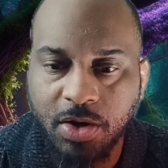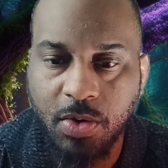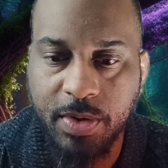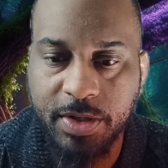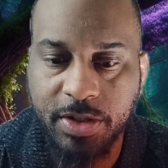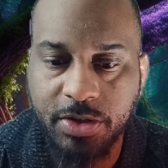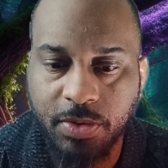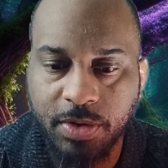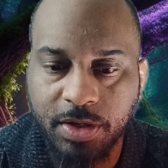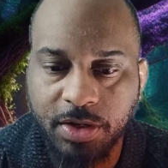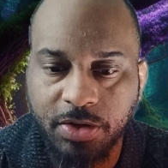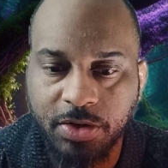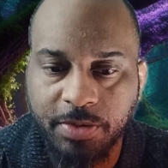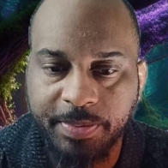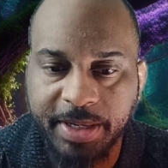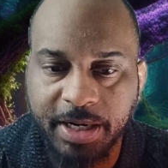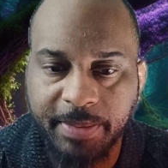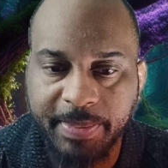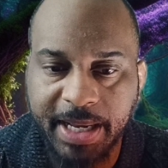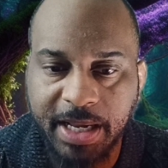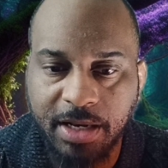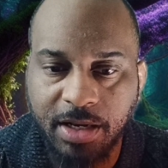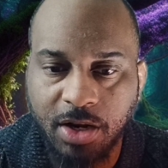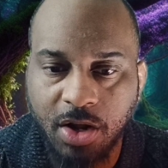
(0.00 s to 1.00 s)
go into a little bit
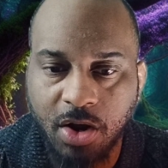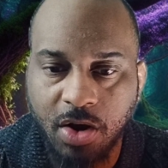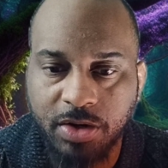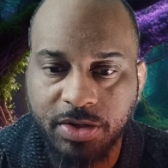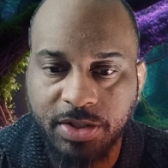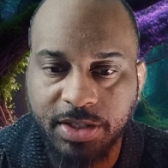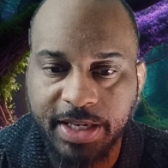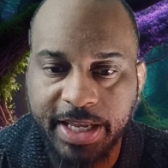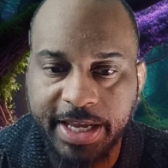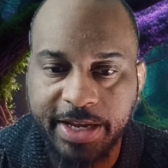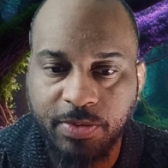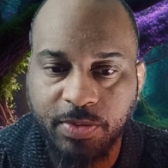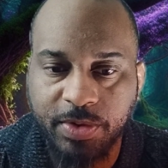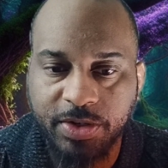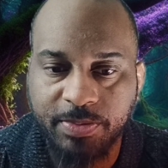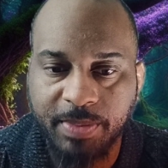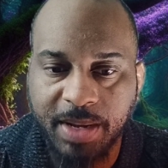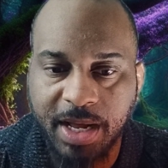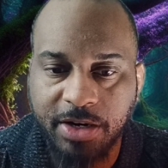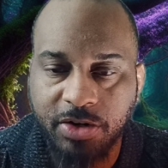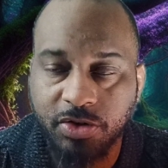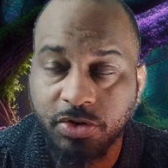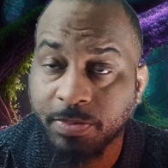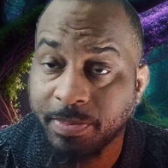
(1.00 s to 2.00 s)
about large language
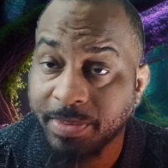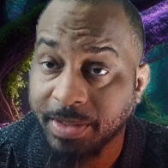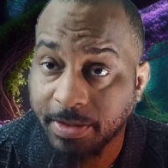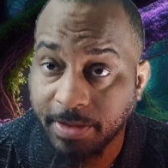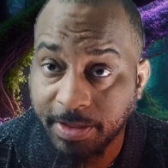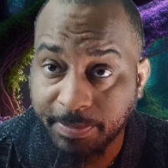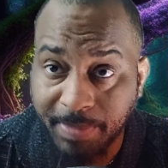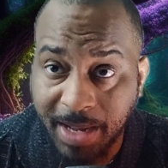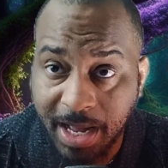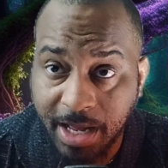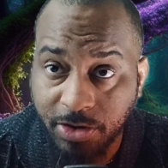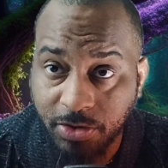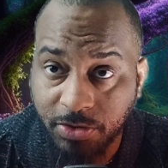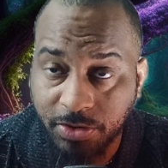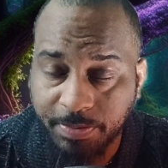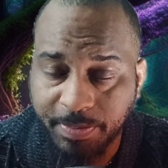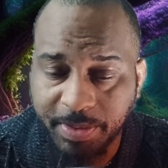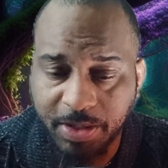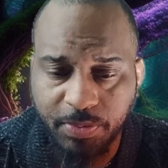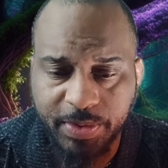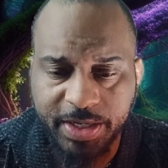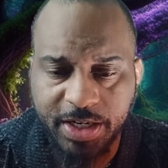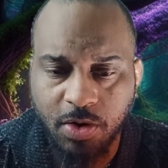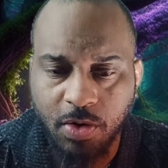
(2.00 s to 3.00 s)
models, models,
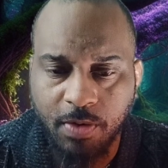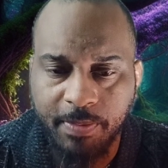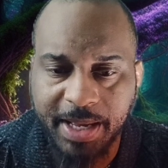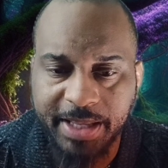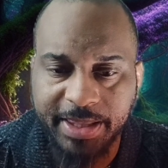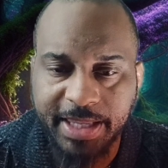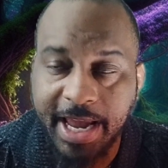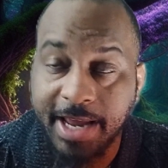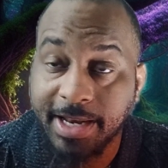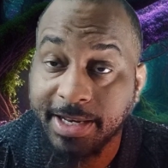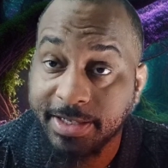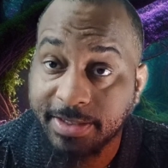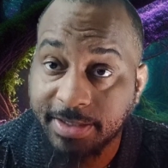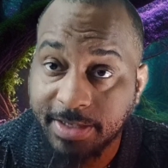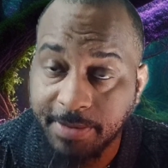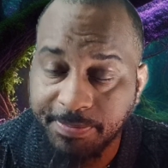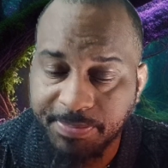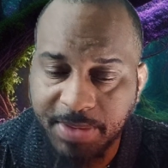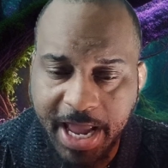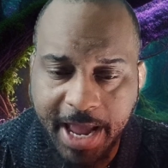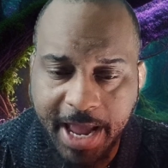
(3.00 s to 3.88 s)
but we know about that. Let's skip